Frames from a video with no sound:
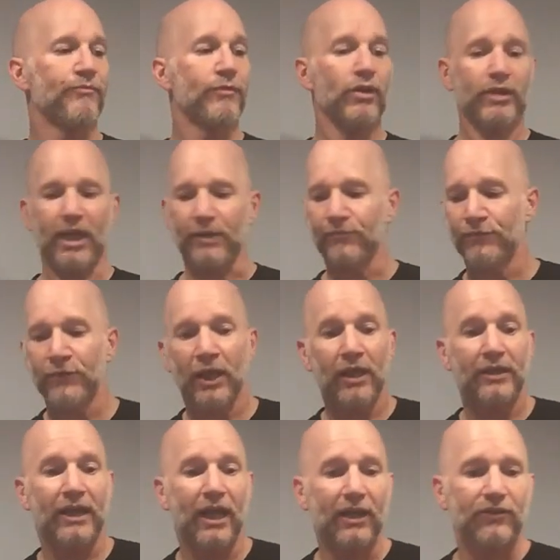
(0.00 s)
Okay,
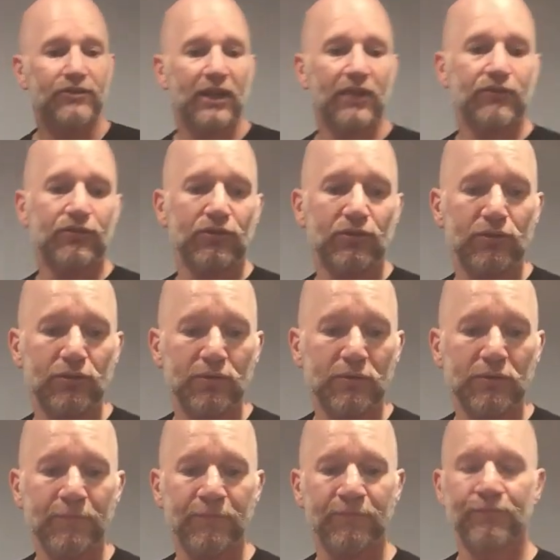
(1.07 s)
now let's get
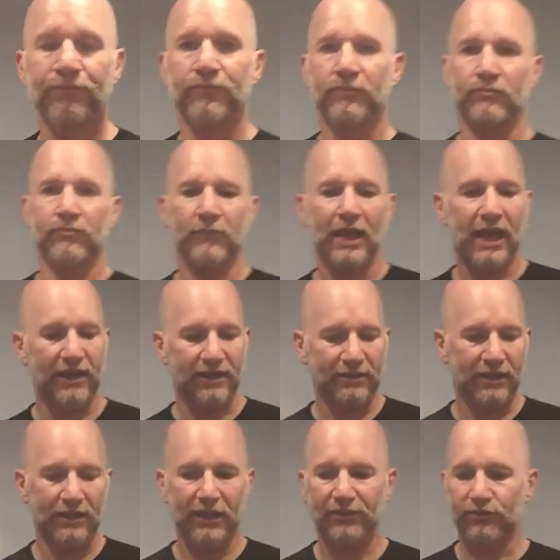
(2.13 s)
to adding
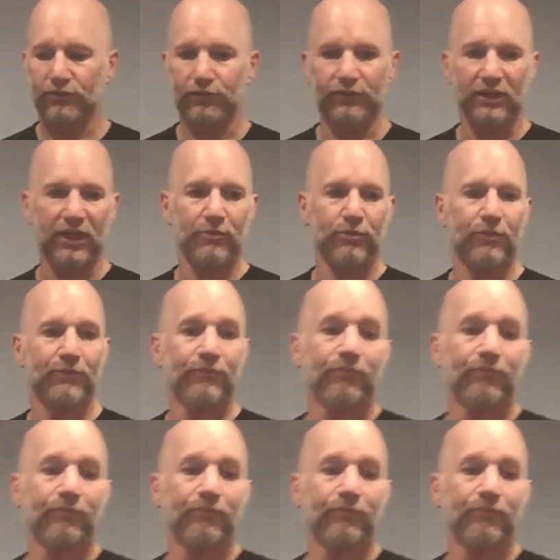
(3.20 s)
the electrical tape.